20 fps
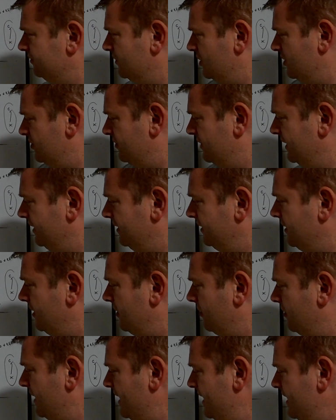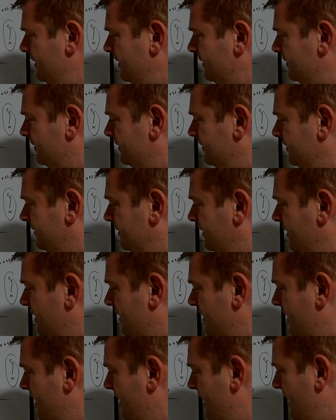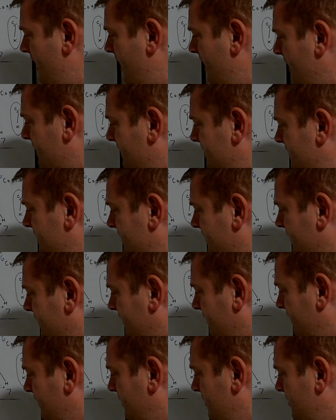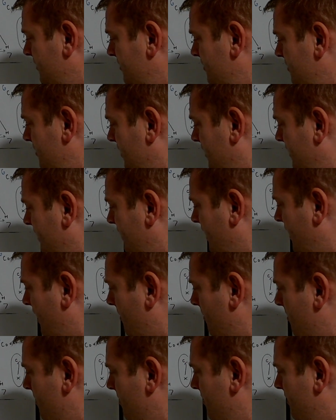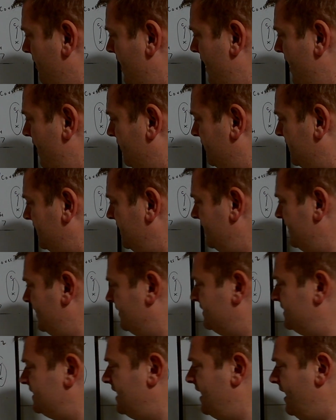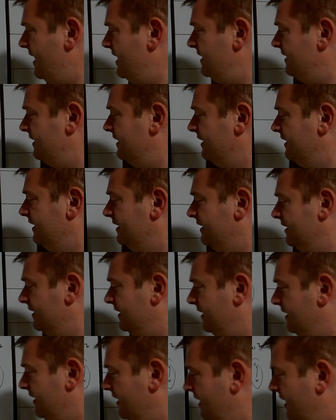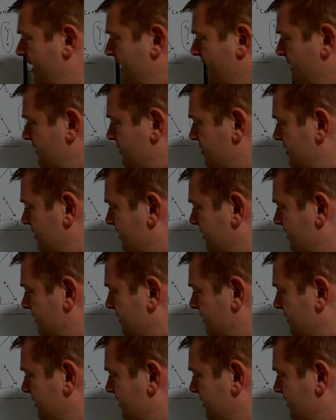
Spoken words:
swing and go right, X, you have to get outside, H,